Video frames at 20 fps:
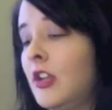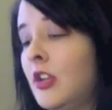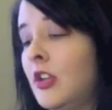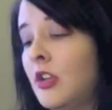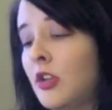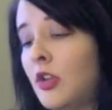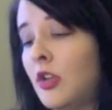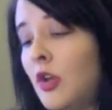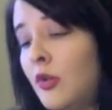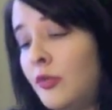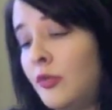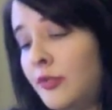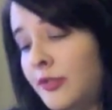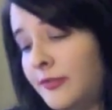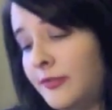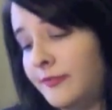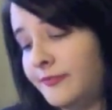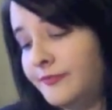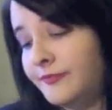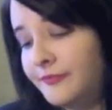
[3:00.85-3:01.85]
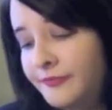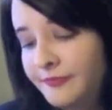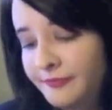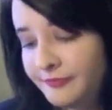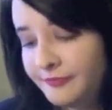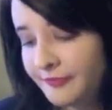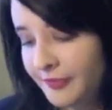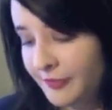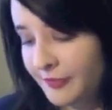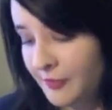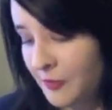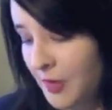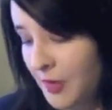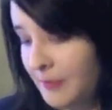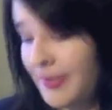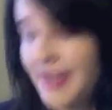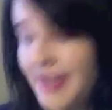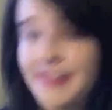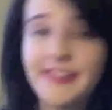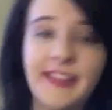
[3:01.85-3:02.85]
goes from one
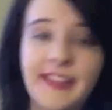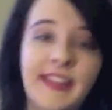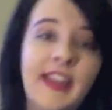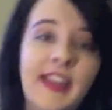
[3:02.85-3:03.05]
page to the